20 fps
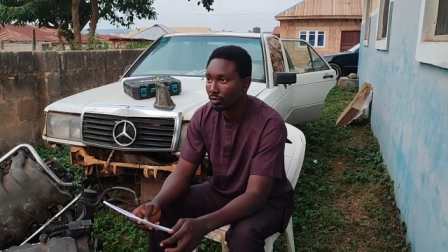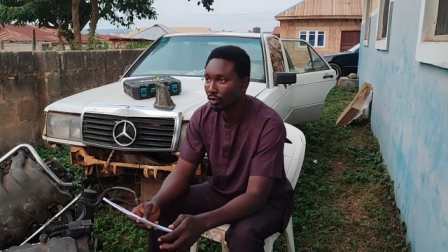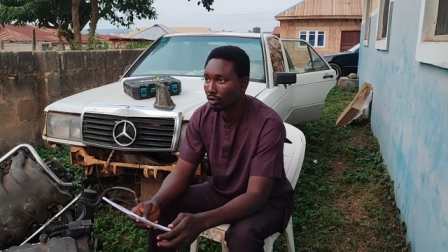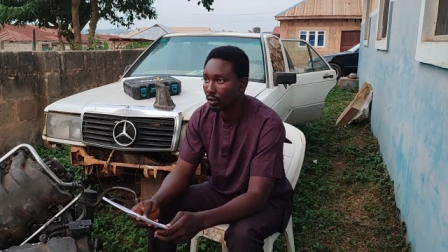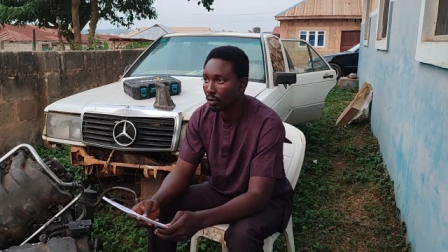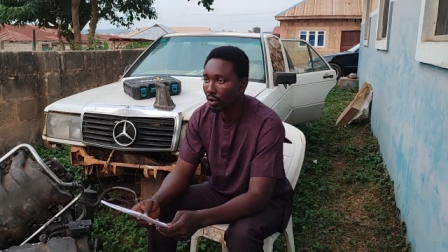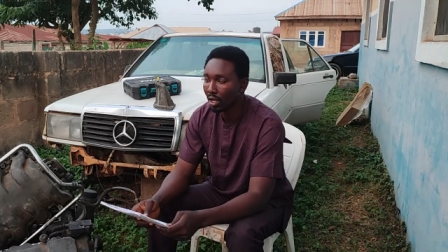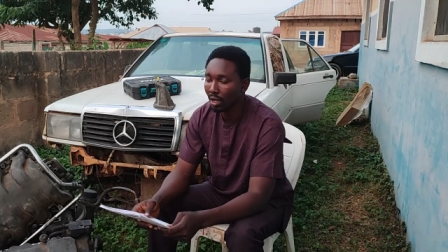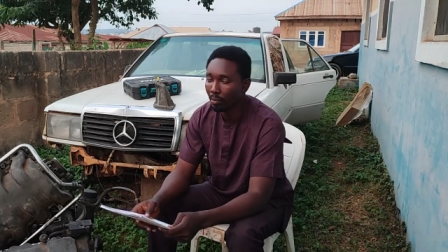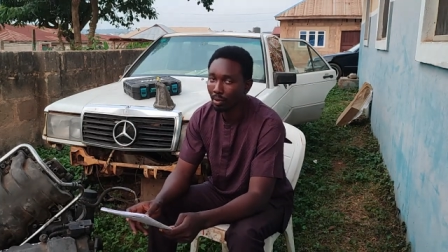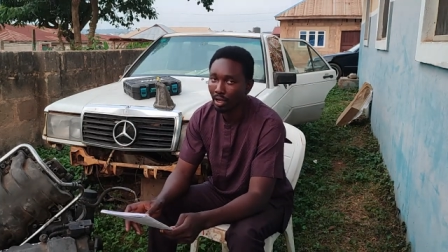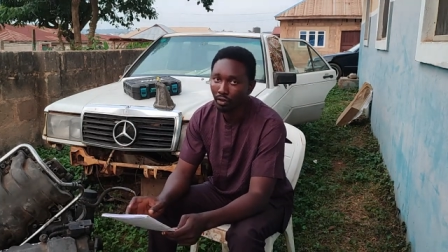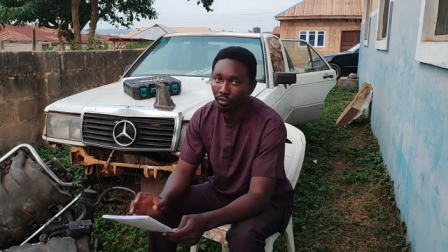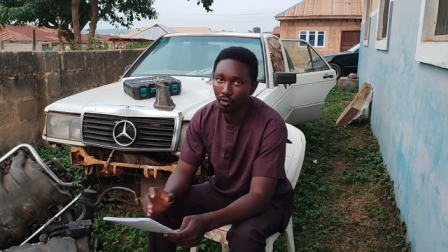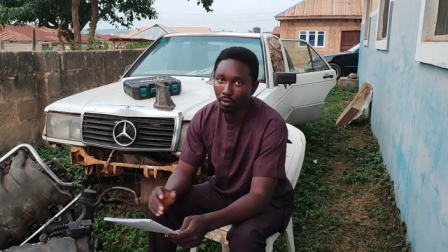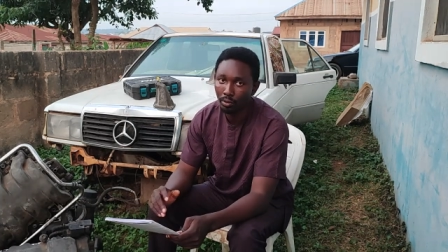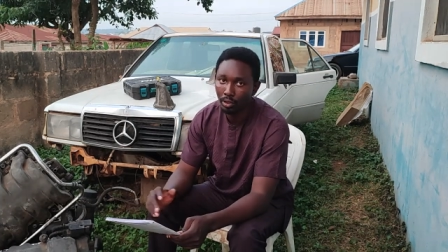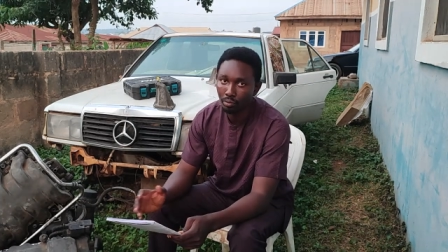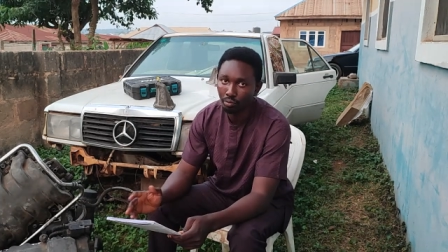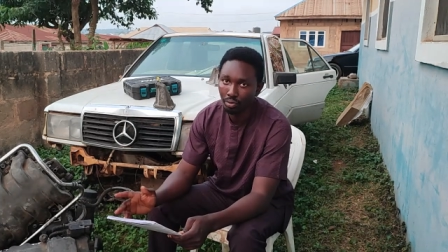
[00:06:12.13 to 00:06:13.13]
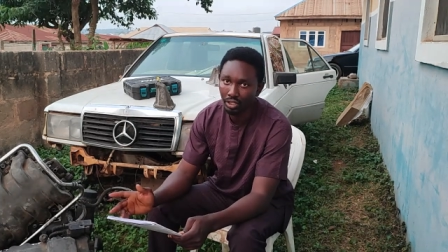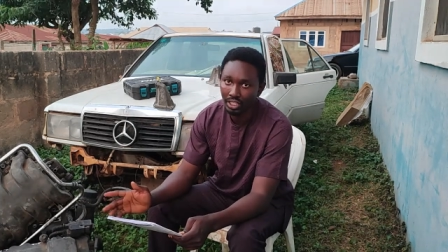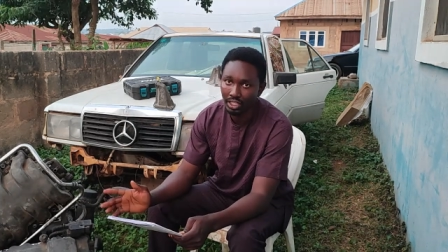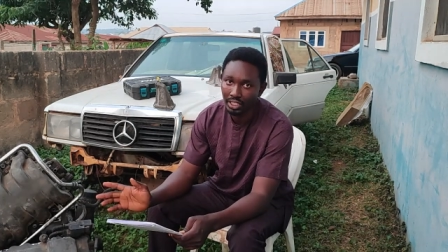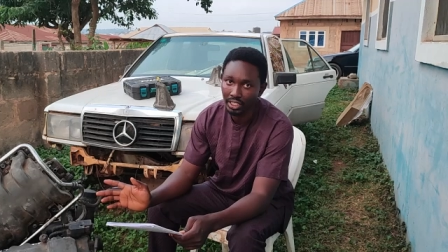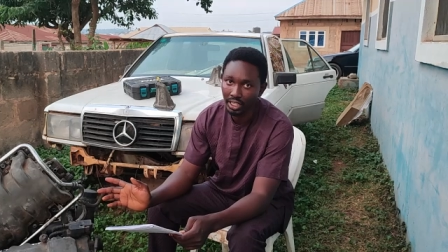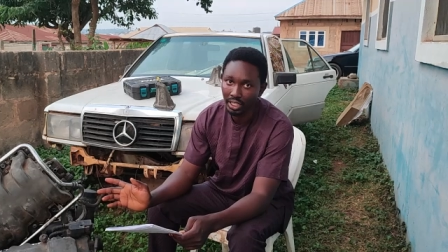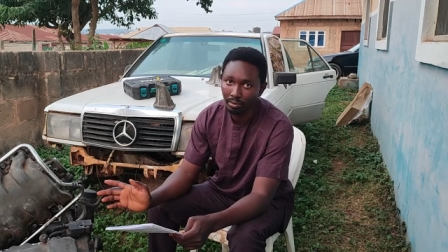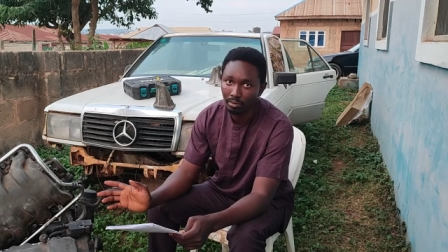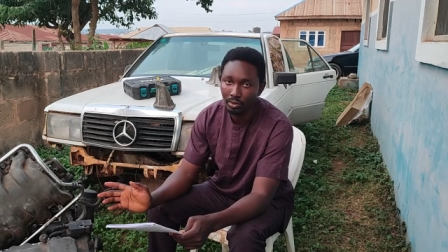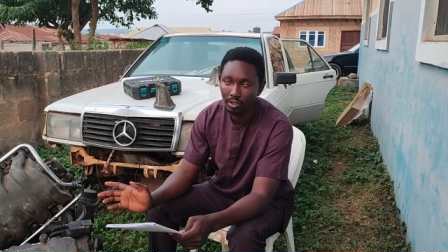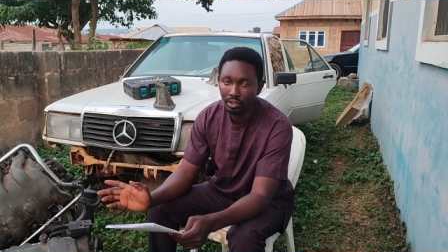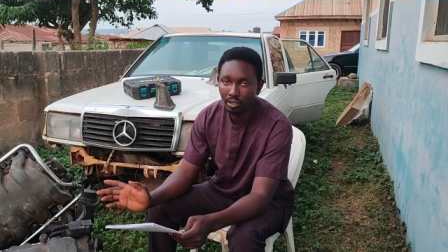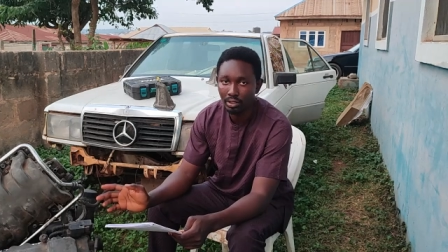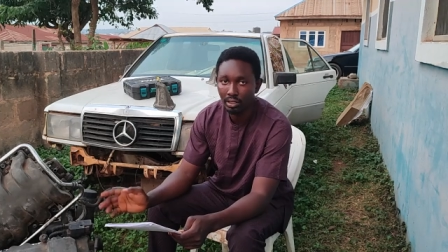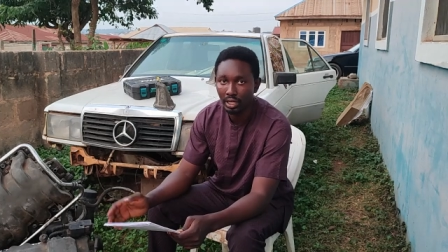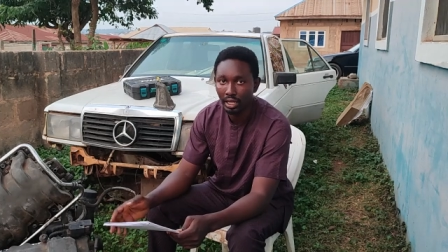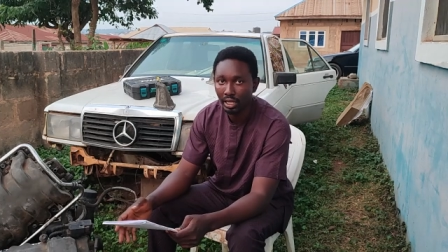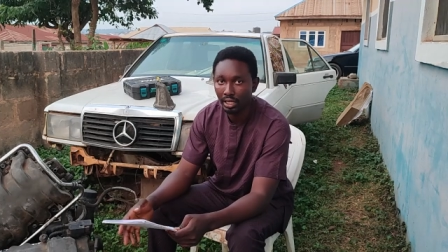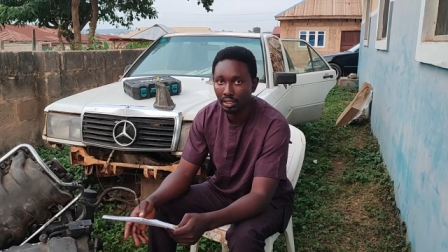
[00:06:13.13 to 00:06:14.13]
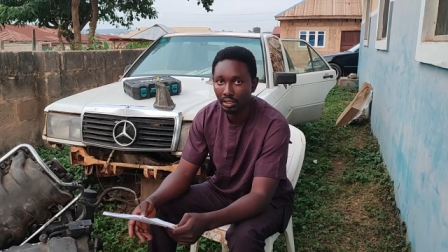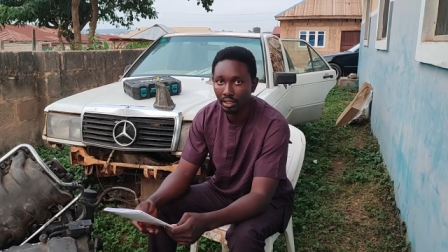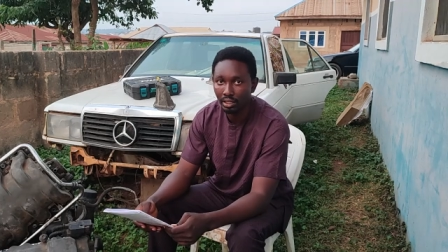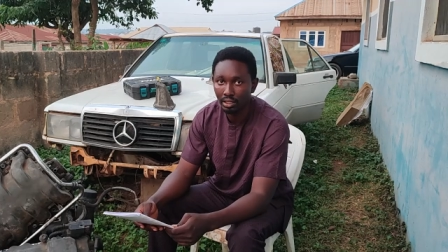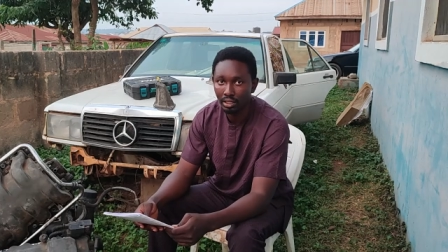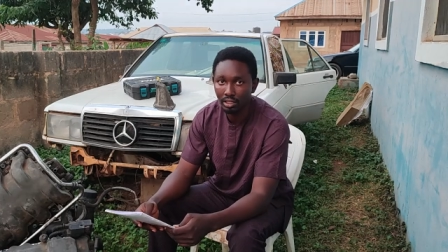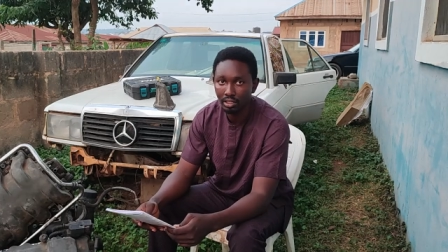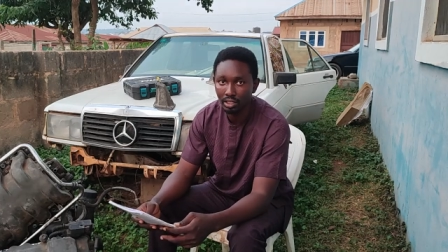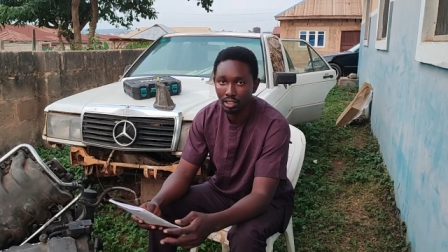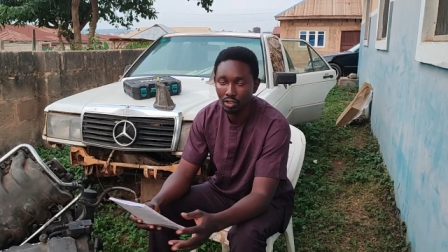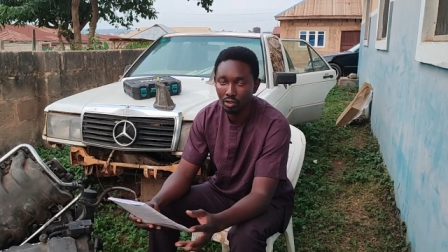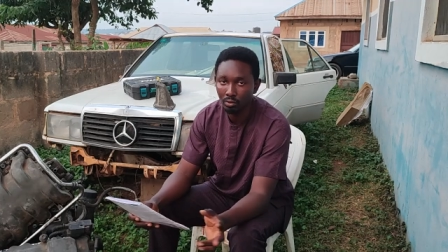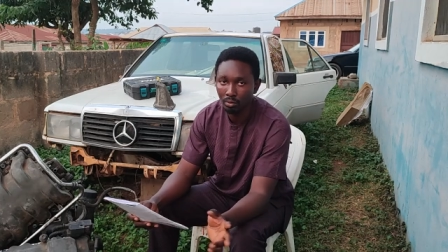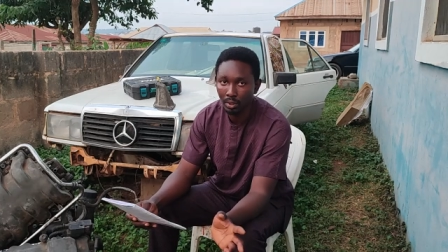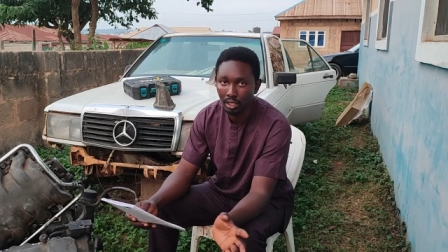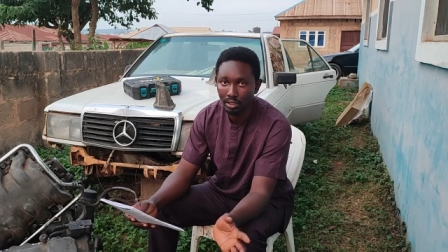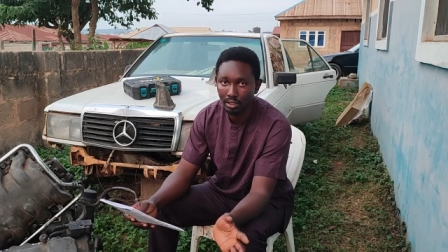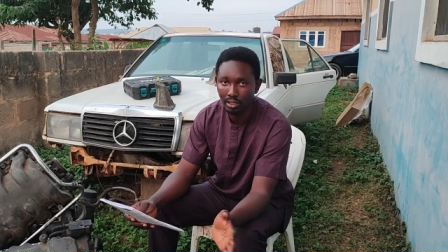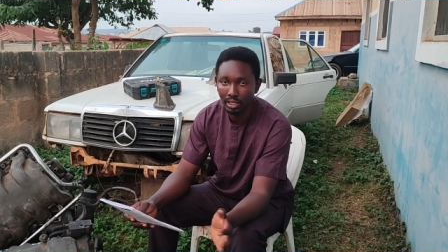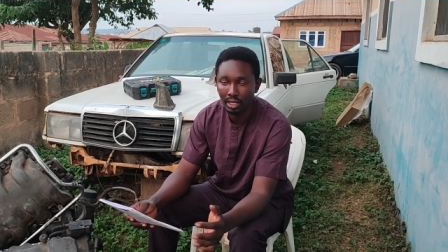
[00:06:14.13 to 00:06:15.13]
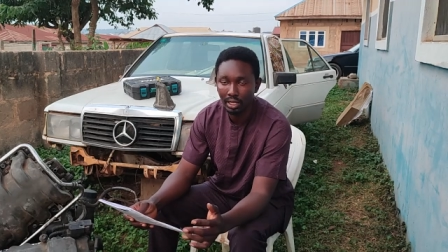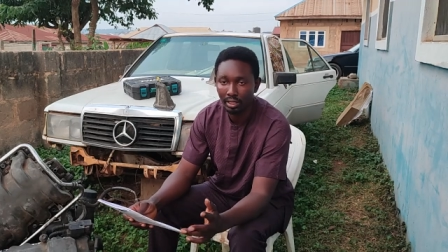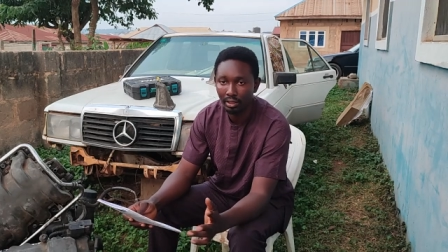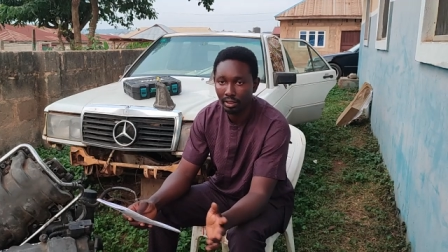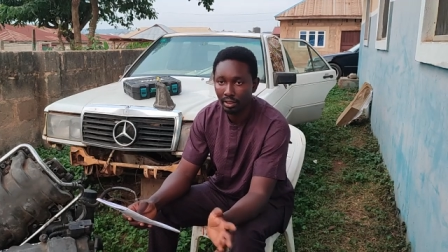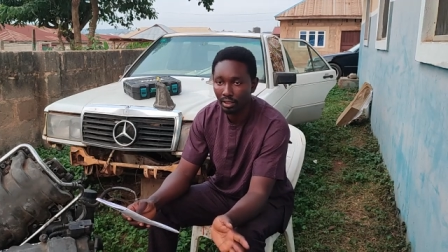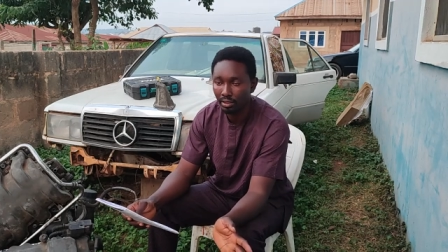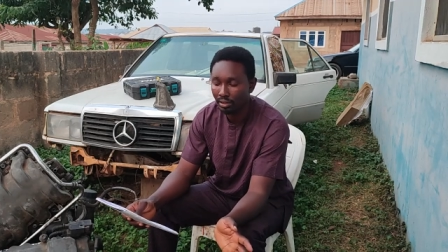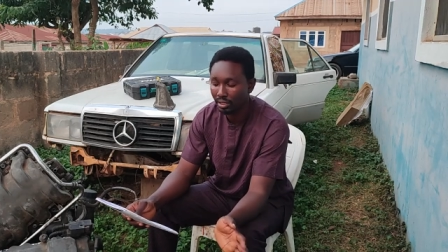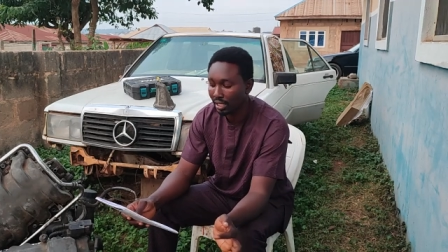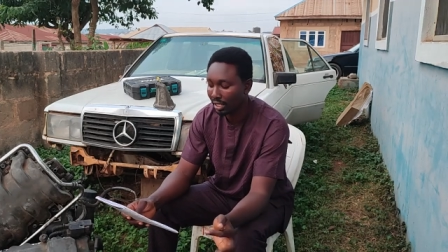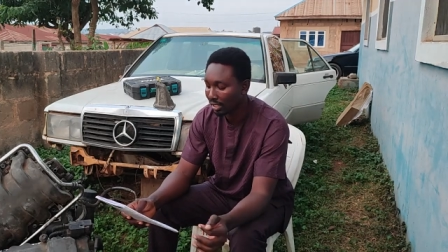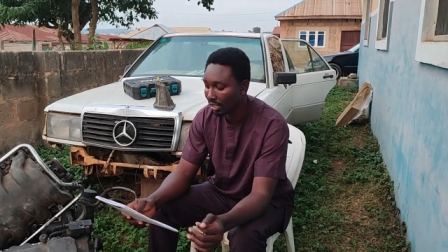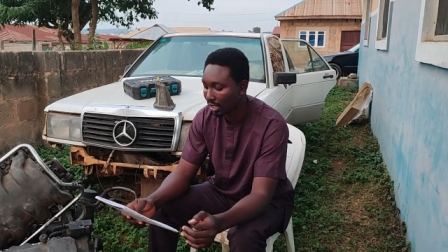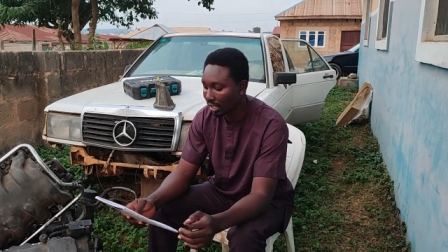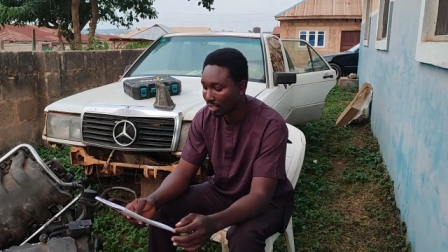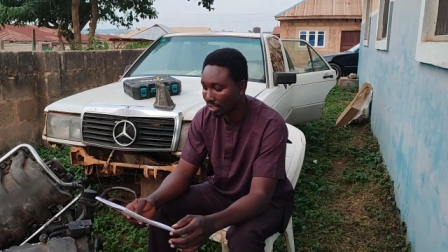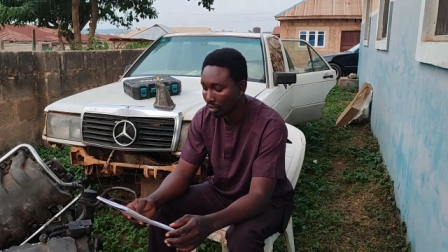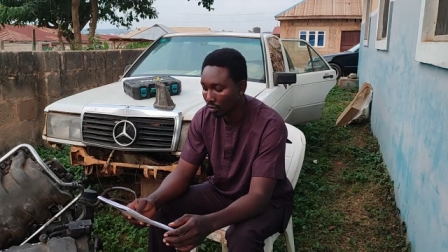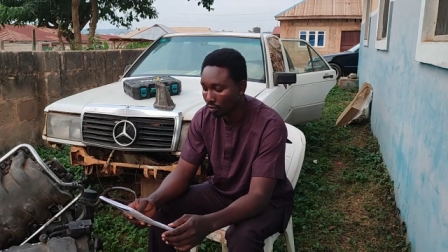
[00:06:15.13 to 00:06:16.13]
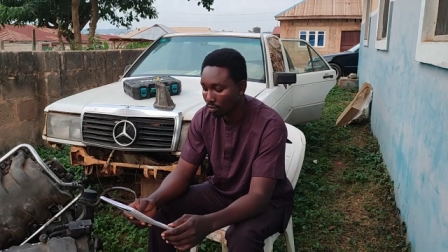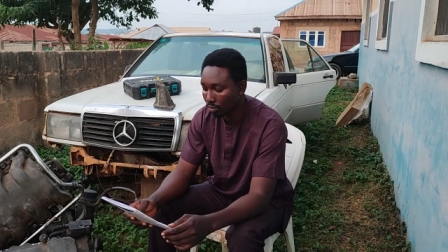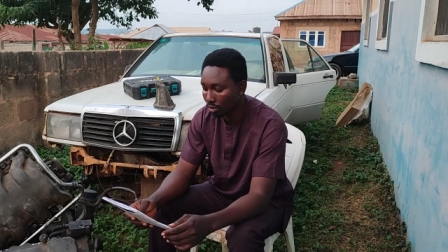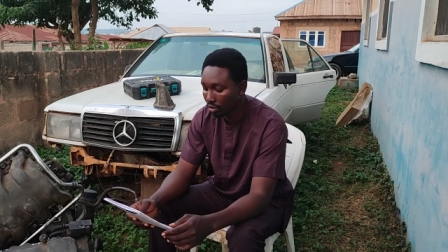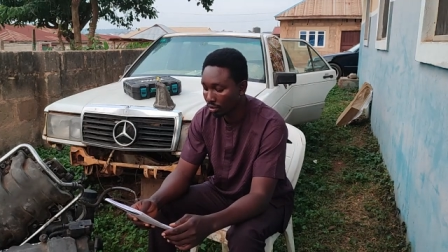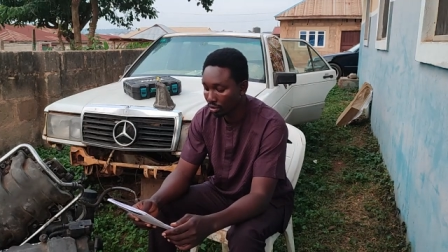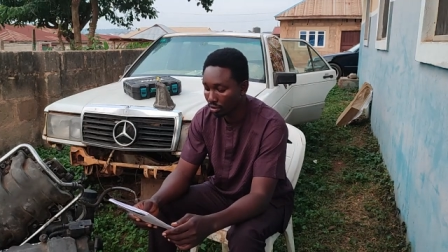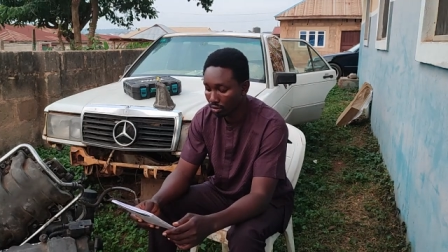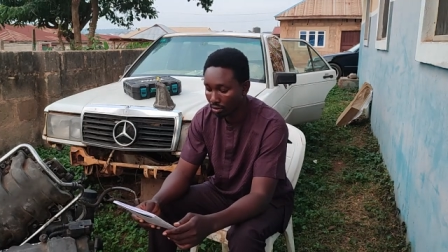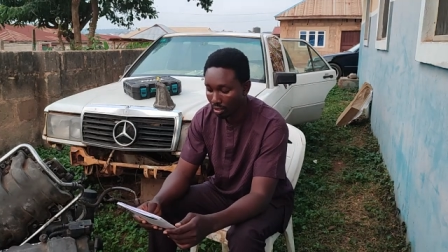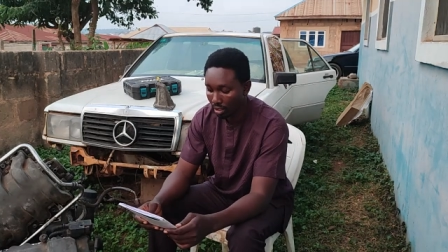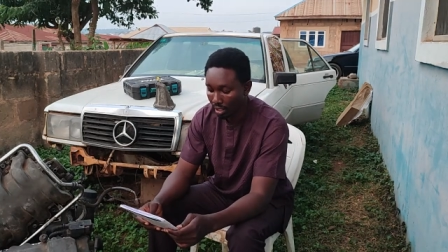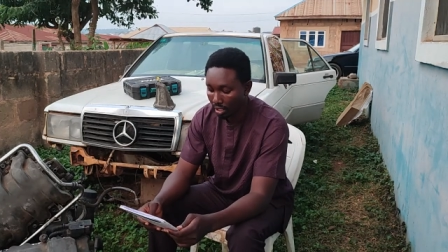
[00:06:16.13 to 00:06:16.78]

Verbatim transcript: you know apart from the big names like the ECU master and things like that I will be